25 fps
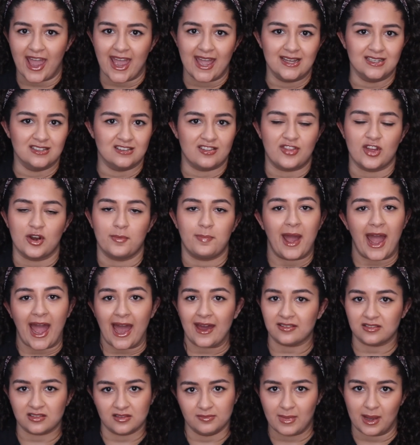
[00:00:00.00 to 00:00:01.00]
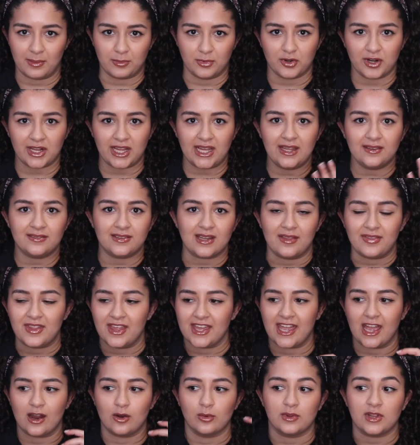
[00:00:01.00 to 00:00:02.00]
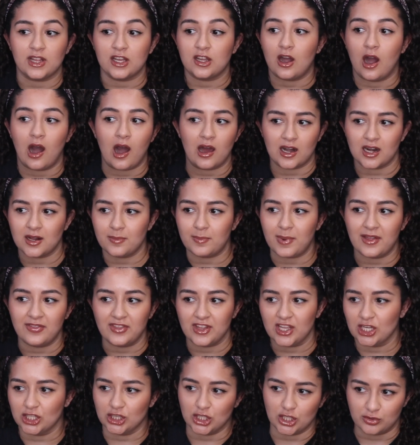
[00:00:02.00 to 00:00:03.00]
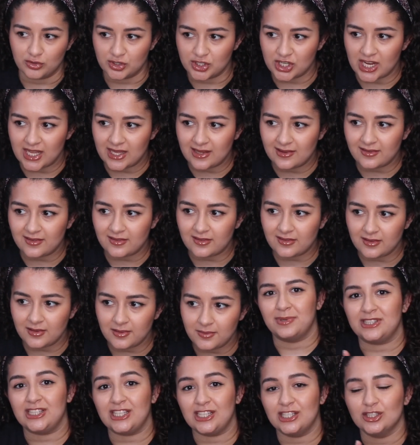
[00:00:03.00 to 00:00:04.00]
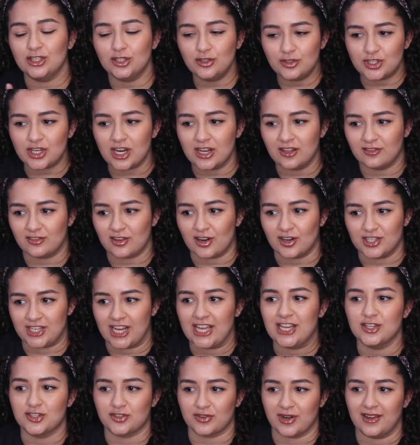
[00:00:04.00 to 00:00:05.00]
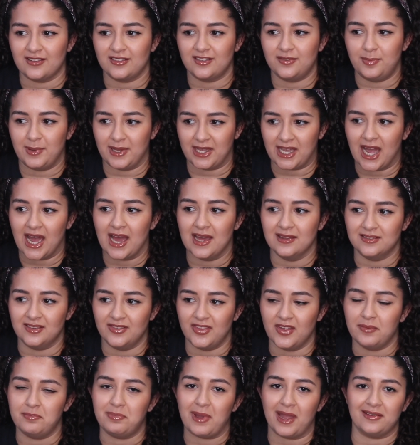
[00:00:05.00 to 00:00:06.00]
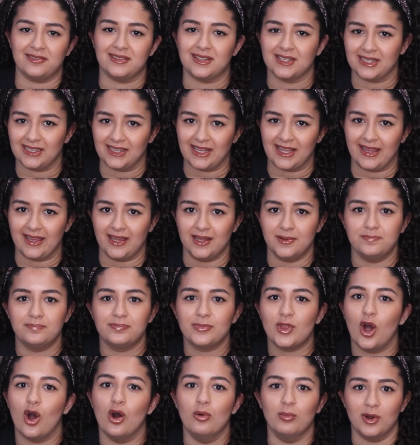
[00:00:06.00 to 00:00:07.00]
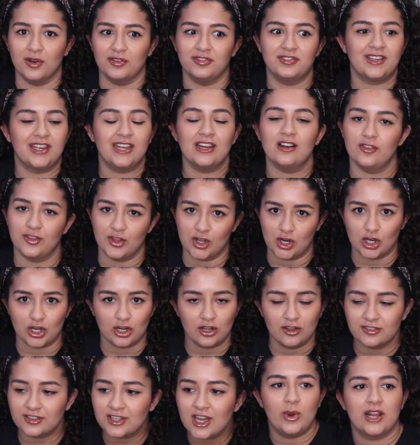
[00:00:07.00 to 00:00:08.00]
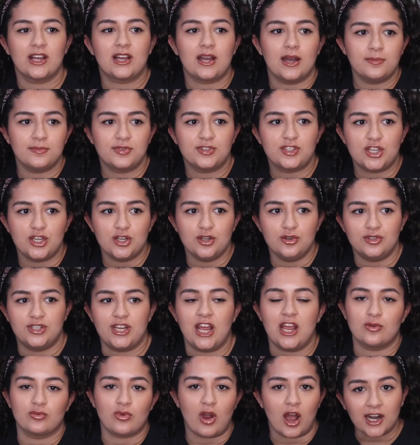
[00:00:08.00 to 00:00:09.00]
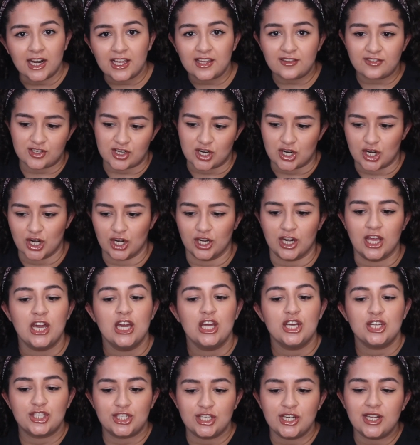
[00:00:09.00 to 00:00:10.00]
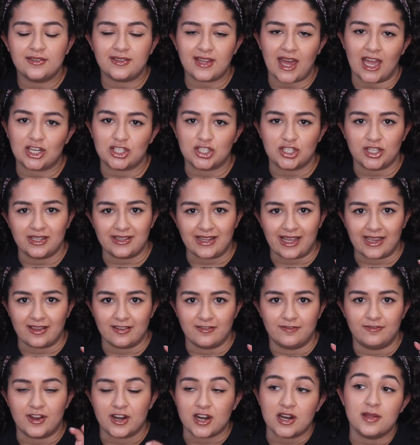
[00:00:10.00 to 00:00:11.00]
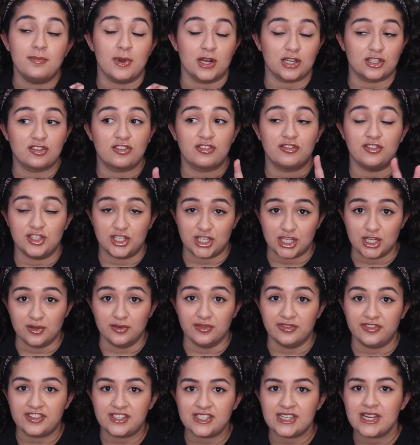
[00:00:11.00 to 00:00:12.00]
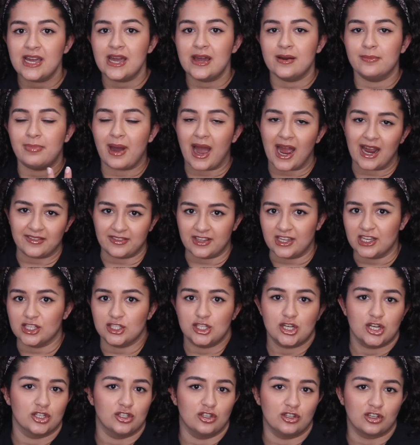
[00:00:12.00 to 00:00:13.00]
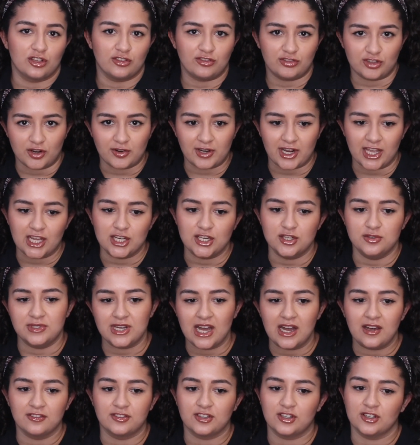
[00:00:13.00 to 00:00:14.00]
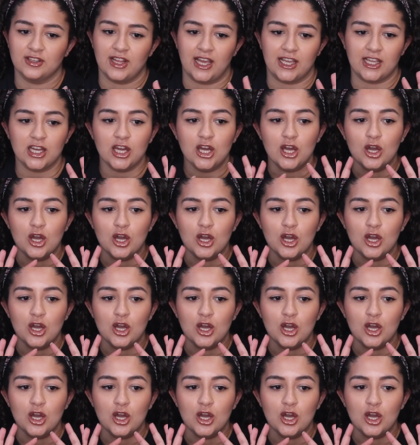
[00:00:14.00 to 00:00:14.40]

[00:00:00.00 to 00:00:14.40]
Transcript: and their past memories, and they get really caught up in the illusions. But the illusions are dangerous because they basically almost kill the girls. When it comes to Tairani's turn, she is actually like very much seduced by the eternal custodian, who tells her like,